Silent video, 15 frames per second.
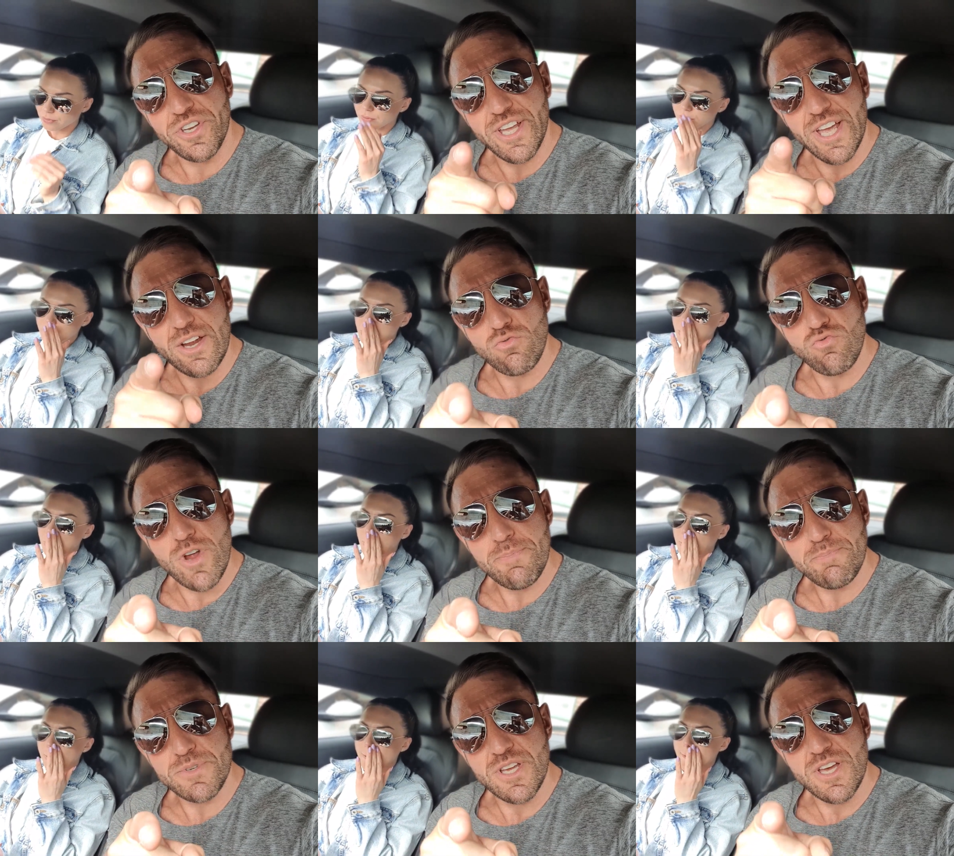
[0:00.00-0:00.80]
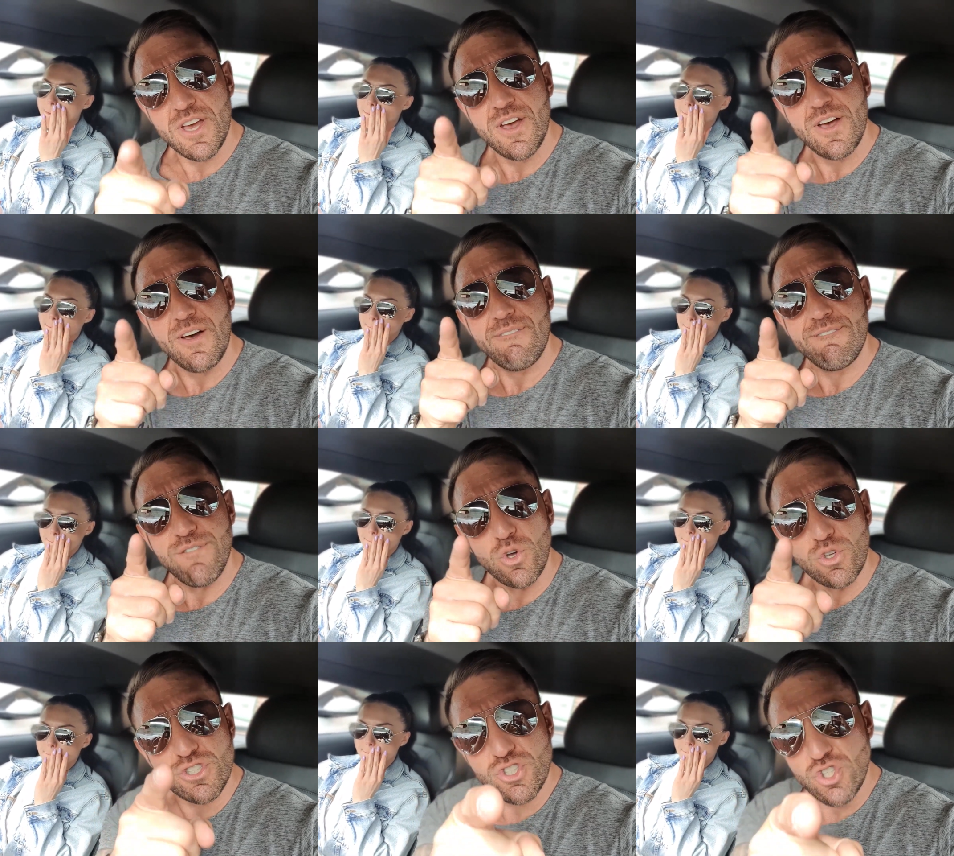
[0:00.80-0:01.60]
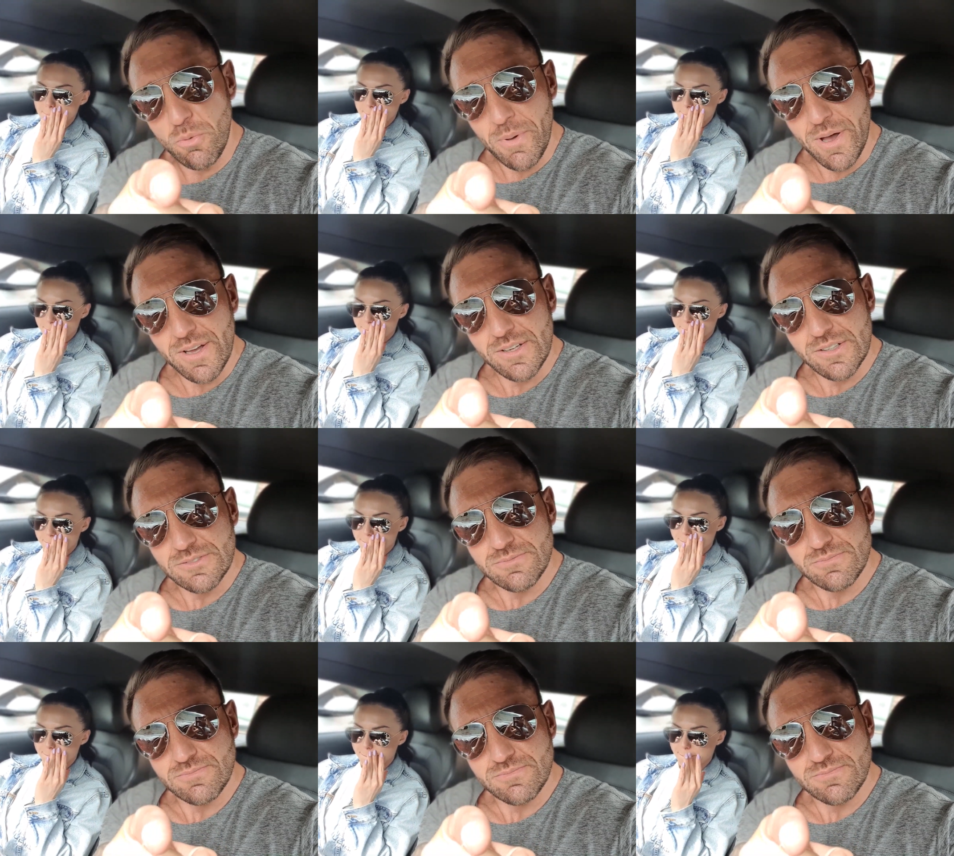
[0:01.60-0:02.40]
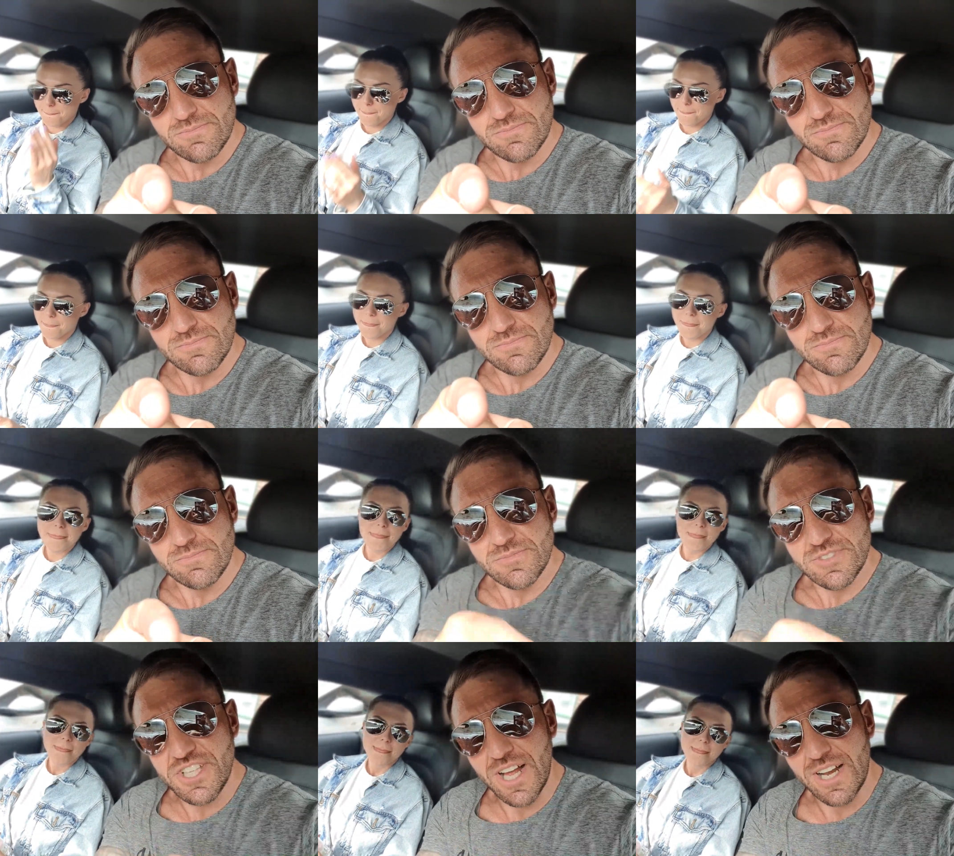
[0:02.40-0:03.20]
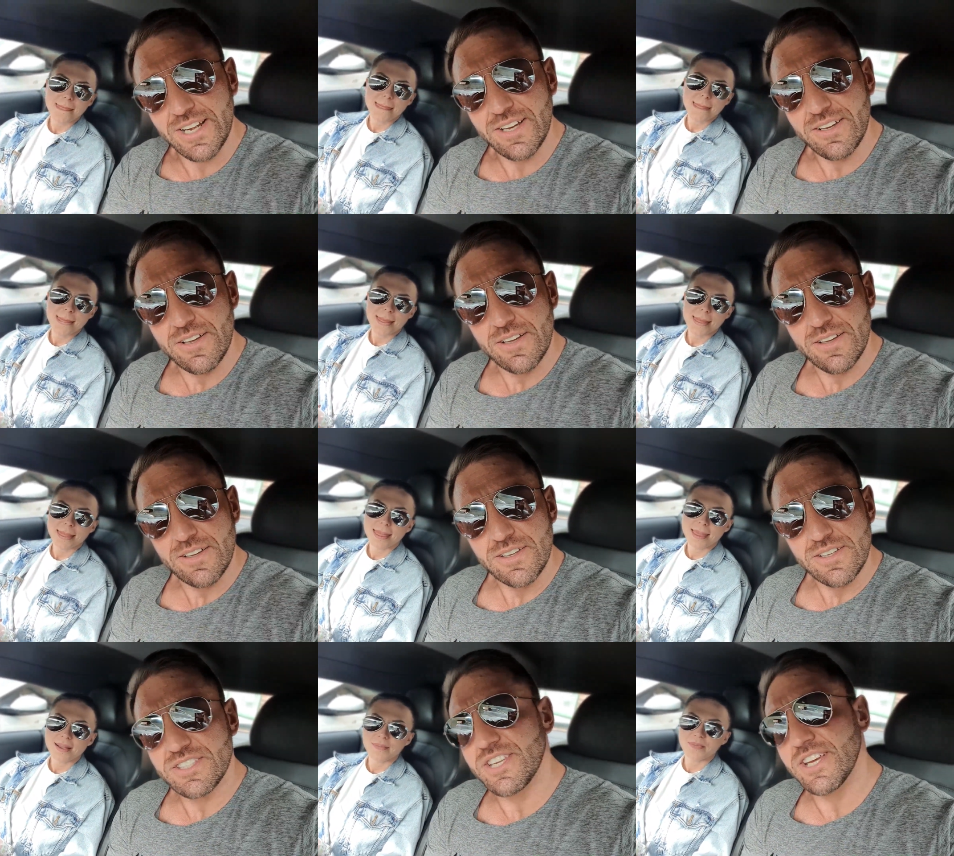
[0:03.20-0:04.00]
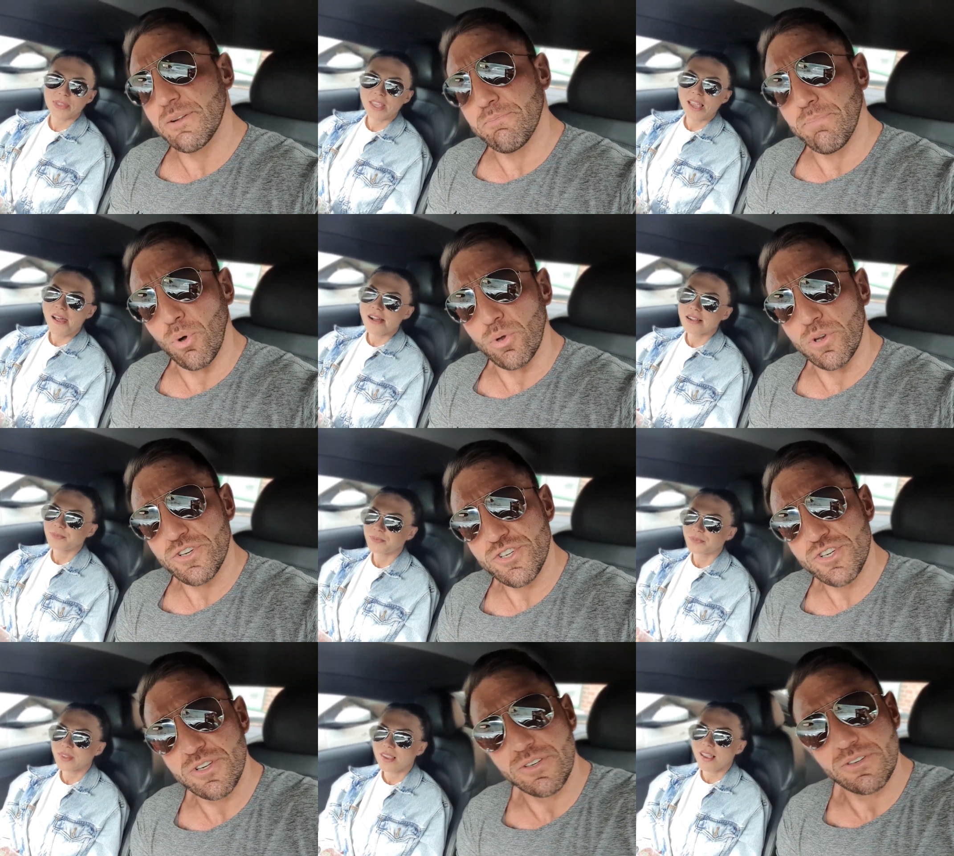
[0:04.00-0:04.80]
Speaker 1: get ripped for summer? Natalia, say it in Polish.